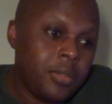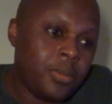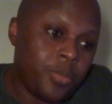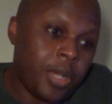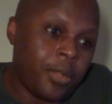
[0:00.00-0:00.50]

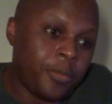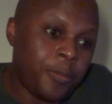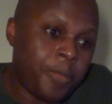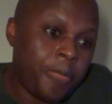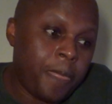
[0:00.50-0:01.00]
Well,
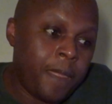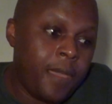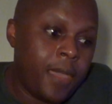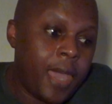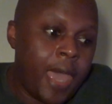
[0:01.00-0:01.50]

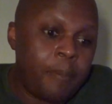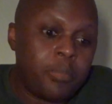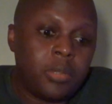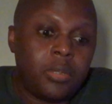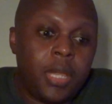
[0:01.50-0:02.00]

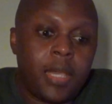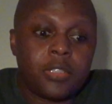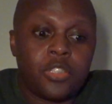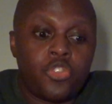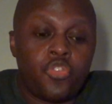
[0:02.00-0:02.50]
Apple
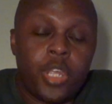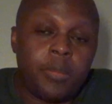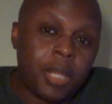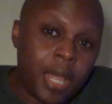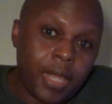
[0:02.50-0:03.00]
has
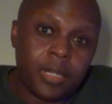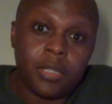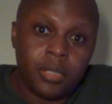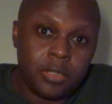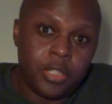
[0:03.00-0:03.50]
streamlined
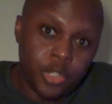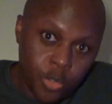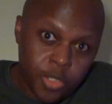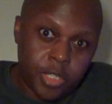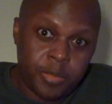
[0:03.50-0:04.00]
the
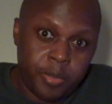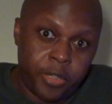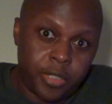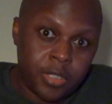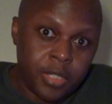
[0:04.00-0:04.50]
user
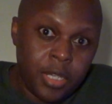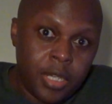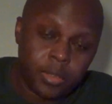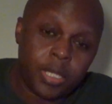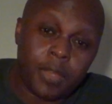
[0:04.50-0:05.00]
experience.
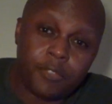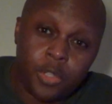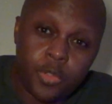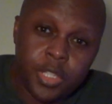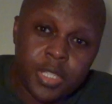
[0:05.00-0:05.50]
Now, if
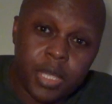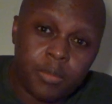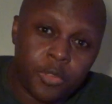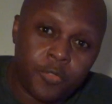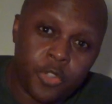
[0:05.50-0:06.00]
you're using
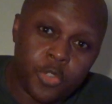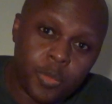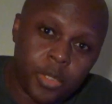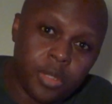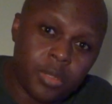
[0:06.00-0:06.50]
Stable Diffusion
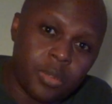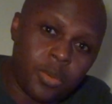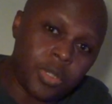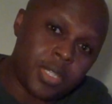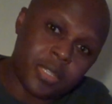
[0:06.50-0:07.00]
with
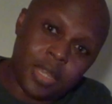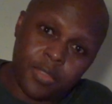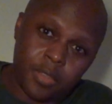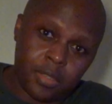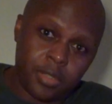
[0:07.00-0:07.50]
all these
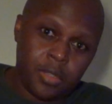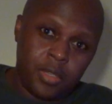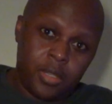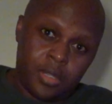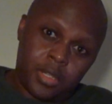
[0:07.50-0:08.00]
other
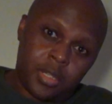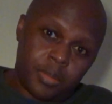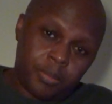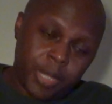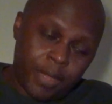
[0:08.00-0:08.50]

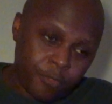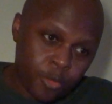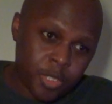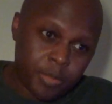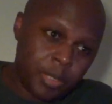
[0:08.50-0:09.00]

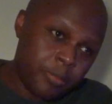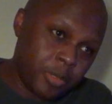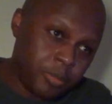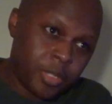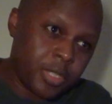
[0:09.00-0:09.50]
platforms that people
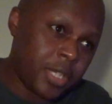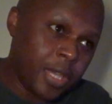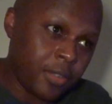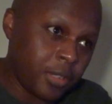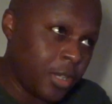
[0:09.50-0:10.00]
are putting
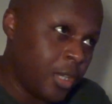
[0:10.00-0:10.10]
together,